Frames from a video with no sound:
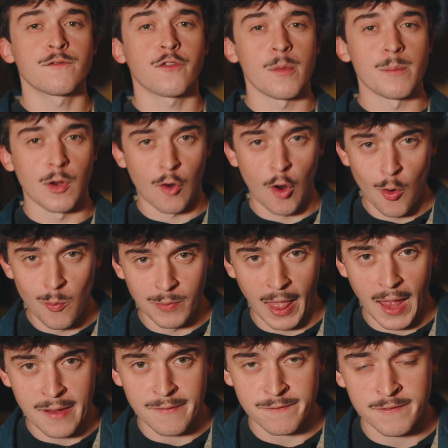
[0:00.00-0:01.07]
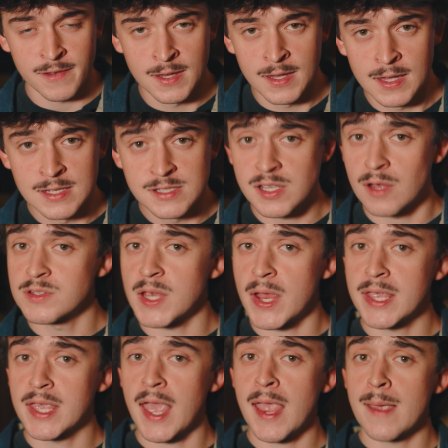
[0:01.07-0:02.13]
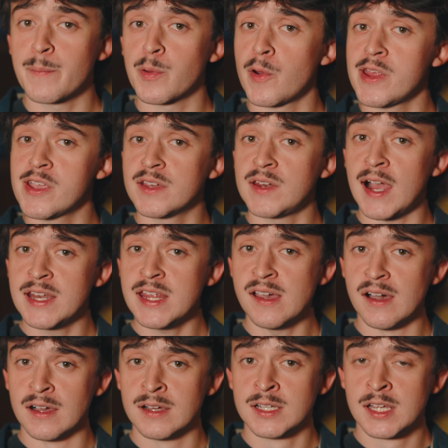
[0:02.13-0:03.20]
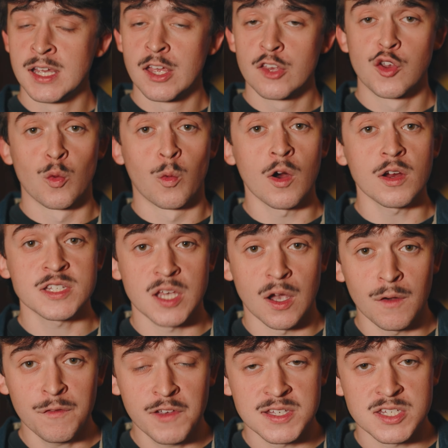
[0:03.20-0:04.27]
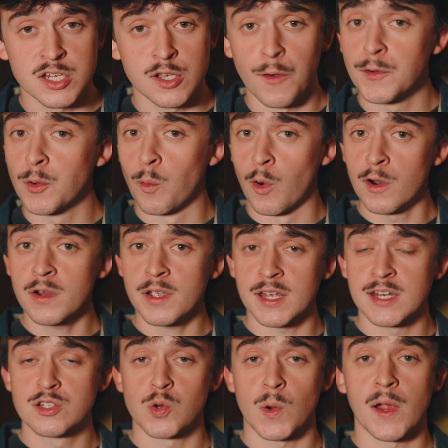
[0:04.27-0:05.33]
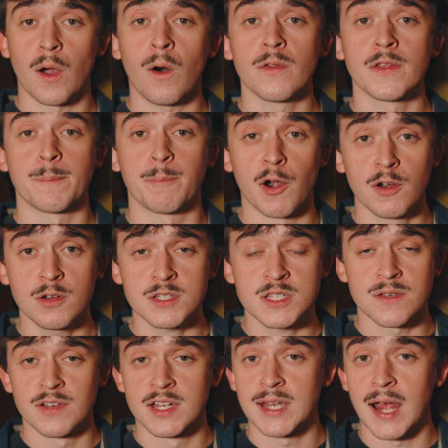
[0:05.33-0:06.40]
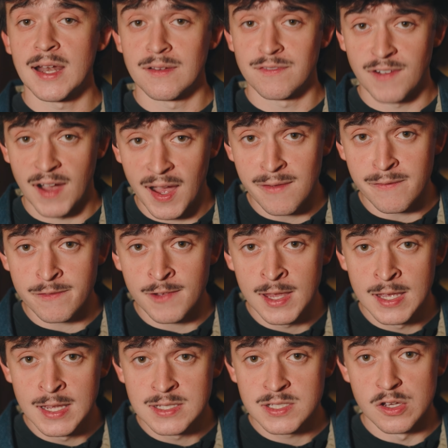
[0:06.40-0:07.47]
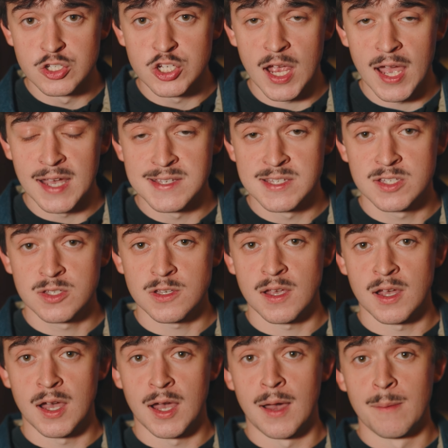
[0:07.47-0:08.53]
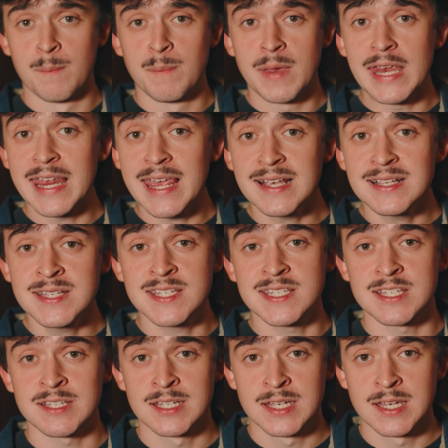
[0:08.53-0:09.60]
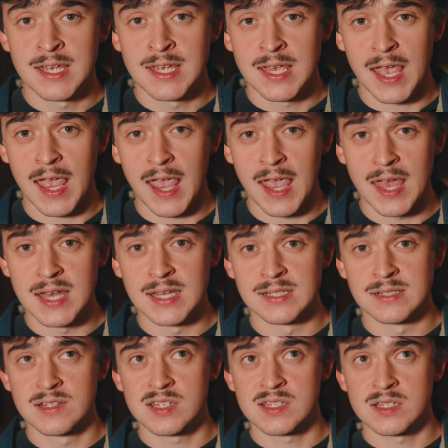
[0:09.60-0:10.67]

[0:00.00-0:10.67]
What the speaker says: from your home life. Sounds like a pretty good idea. Your work self gets to go to work and enjoy all the perks of a 9-to-5, such as meetings and